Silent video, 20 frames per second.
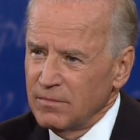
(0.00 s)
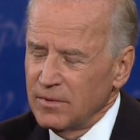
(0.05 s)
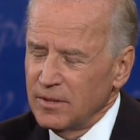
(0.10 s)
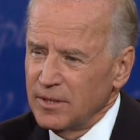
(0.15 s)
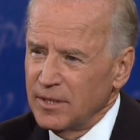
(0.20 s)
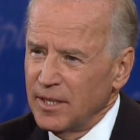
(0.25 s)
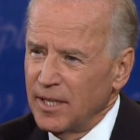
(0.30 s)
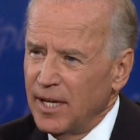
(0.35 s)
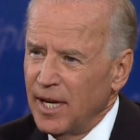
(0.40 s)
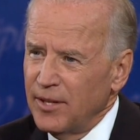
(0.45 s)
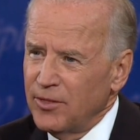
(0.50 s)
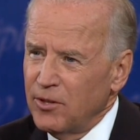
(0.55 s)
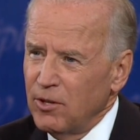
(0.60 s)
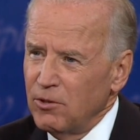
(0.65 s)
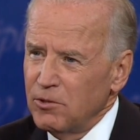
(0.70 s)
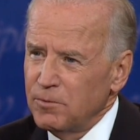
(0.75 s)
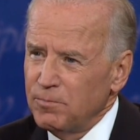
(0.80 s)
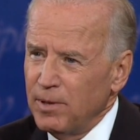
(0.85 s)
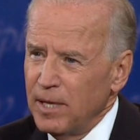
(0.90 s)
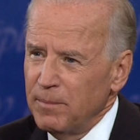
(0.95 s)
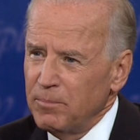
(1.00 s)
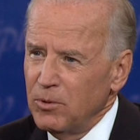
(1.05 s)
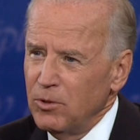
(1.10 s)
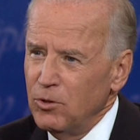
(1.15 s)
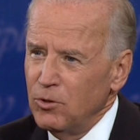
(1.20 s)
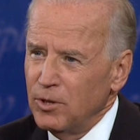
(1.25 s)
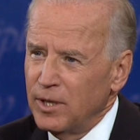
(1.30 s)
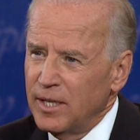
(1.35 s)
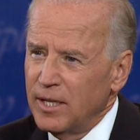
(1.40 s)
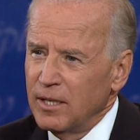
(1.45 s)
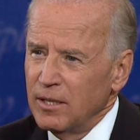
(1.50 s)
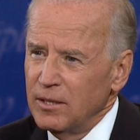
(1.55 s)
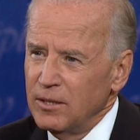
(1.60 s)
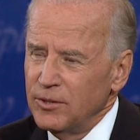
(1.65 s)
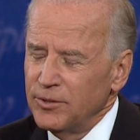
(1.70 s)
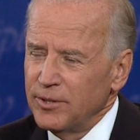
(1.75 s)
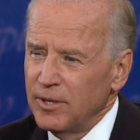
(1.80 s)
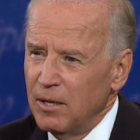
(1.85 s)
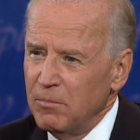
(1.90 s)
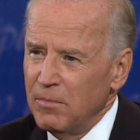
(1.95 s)
to get those people who
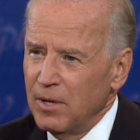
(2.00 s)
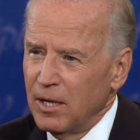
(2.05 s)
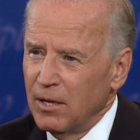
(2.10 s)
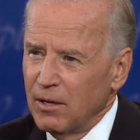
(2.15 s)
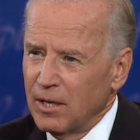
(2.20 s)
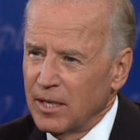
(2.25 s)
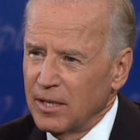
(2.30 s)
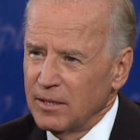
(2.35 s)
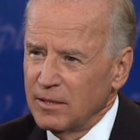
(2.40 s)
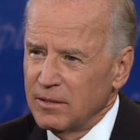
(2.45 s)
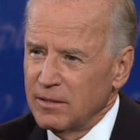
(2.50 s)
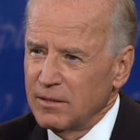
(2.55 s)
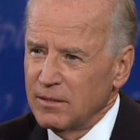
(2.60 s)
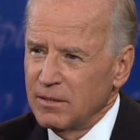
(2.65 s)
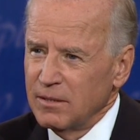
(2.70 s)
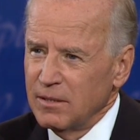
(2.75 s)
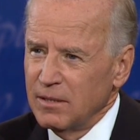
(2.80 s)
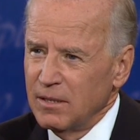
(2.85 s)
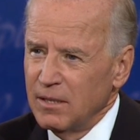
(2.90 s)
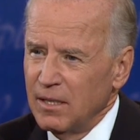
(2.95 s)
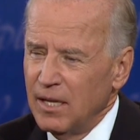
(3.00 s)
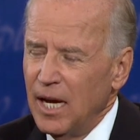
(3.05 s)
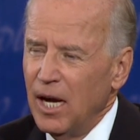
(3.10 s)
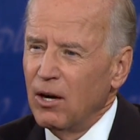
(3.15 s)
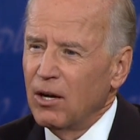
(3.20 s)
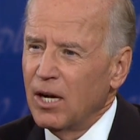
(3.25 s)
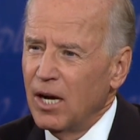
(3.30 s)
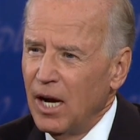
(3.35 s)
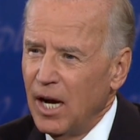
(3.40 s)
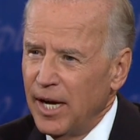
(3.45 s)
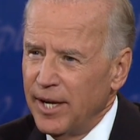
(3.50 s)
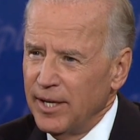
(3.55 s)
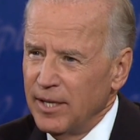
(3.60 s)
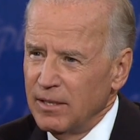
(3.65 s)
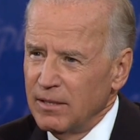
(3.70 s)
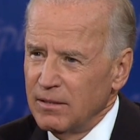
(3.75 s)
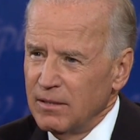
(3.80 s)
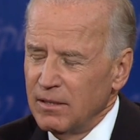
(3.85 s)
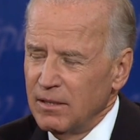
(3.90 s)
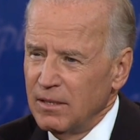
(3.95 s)
killed Americans, al-Qaeda.
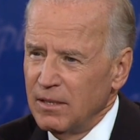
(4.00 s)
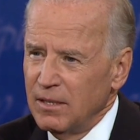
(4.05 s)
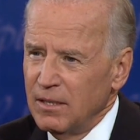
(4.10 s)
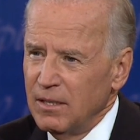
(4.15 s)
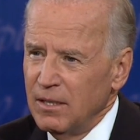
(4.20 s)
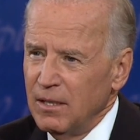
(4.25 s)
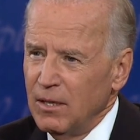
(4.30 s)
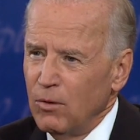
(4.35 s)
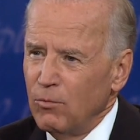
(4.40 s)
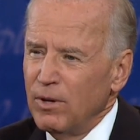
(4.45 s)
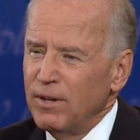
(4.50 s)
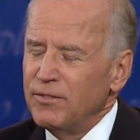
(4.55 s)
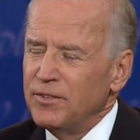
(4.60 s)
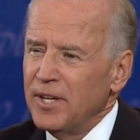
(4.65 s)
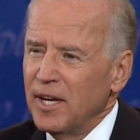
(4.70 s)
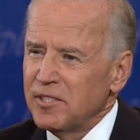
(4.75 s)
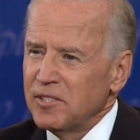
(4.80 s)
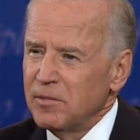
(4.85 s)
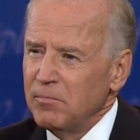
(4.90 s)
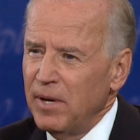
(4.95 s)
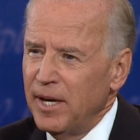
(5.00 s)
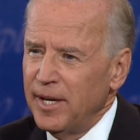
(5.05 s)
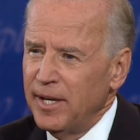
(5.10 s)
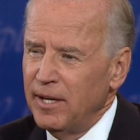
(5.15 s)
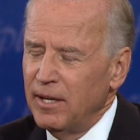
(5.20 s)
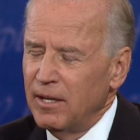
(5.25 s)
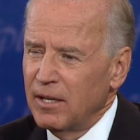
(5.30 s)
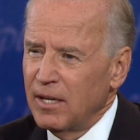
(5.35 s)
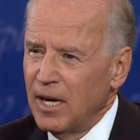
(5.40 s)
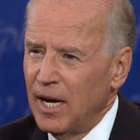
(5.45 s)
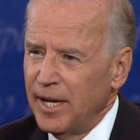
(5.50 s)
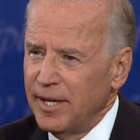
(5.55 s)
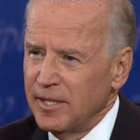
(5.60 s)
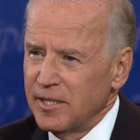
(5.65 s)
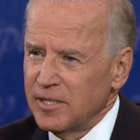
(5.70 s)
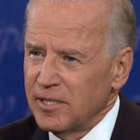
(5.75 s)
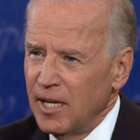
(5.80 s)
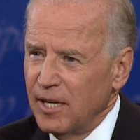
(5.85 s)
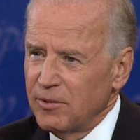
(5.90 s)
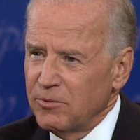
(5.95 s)
We've decimated al-Qaeda
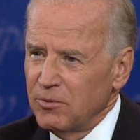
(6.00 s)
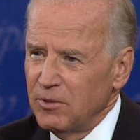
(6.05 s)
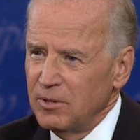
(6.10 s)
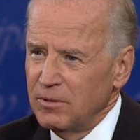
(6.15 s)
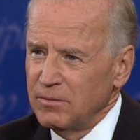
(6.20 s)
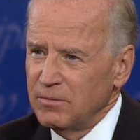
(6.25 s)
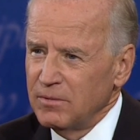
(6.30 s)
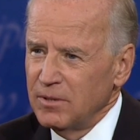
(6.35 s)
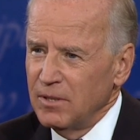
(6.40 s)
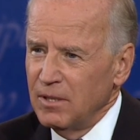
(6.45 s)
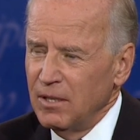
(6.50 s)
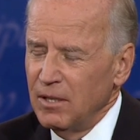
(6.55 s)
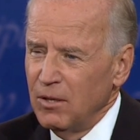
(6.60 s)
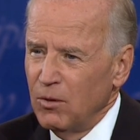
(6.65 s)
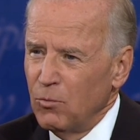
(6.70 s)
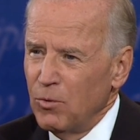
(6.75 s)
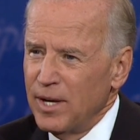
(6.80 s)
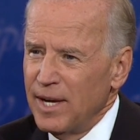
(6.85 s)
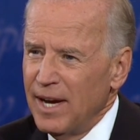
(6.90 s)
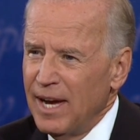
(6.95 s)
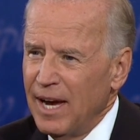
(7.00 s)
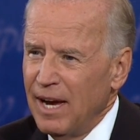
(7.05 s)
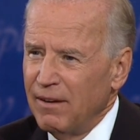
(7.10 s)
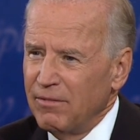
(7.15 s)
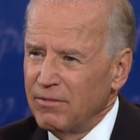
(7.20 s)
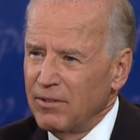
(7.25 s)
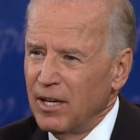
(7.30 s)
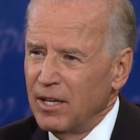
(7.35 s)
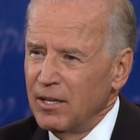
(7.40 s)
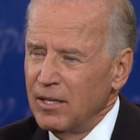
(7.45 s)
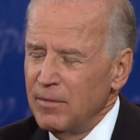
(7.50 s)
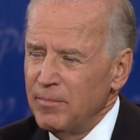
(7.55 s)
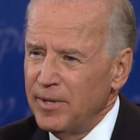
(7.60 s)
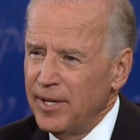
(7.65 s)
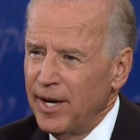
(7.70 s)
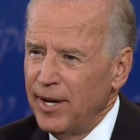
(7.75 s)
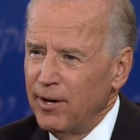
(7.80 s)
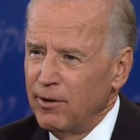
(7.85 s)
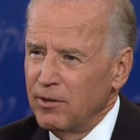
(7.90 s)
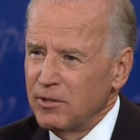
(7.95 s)
Central. We have
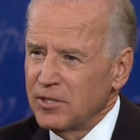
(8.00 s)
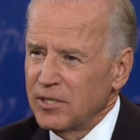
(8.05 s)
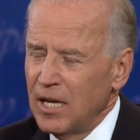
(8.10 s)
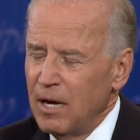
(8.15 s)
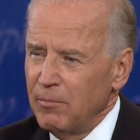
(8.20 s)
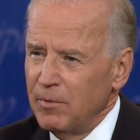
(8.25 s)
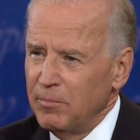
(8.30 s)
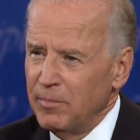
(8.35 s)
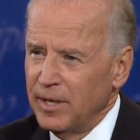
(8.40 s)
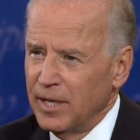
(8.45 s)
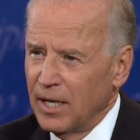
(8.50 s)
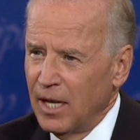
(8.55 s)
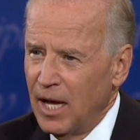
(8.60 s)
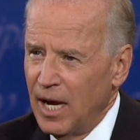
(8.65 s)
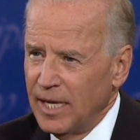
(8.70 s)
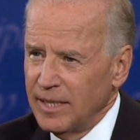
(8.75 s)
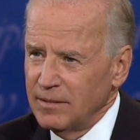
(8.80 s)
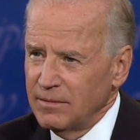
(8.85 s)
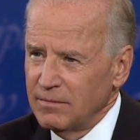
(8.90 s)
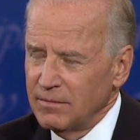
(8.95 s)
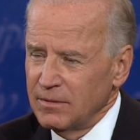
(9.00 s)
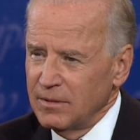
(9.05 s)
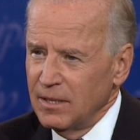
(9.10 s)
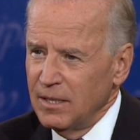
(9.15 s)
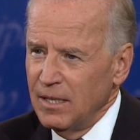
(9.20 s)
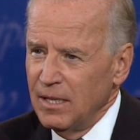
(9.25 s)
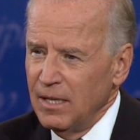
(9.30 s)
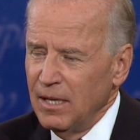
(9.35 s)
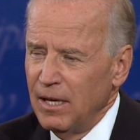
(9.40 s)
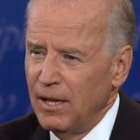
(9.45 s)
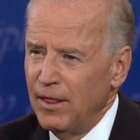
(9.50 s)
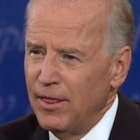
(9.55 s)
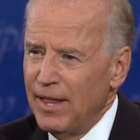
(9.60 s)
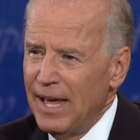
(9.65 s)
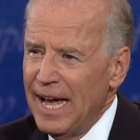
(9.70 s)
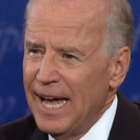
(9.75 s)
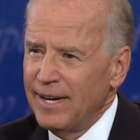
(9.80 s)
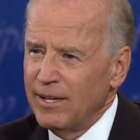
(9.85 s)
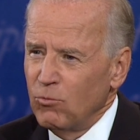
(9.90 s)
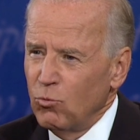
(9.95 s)
eliminated Osama bin Laden.
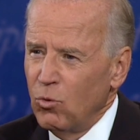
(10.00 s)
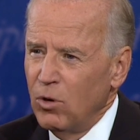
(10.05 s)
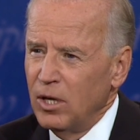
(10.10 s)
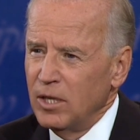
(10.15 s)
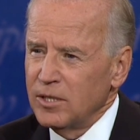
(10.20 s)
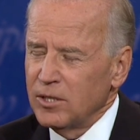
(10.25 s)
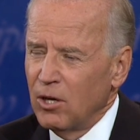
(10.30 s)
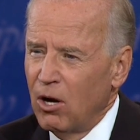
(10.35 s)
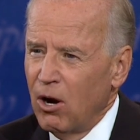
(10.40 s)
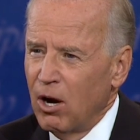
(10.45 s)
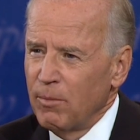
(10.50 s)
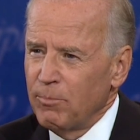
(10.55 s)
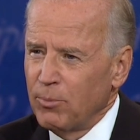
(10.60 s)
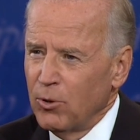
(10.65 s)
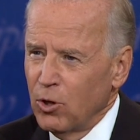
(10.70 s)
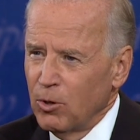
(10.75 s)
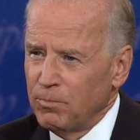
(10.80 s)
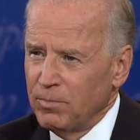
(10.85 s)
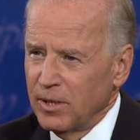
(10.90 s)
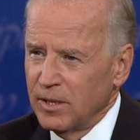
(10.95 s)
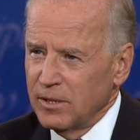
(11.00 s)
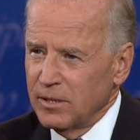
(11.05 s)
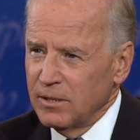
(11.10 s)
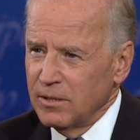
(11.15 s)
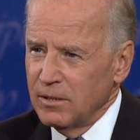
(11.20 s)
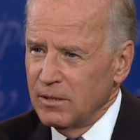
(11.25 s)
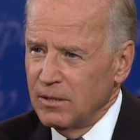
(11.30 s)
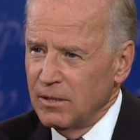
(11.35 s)
That was our purpose.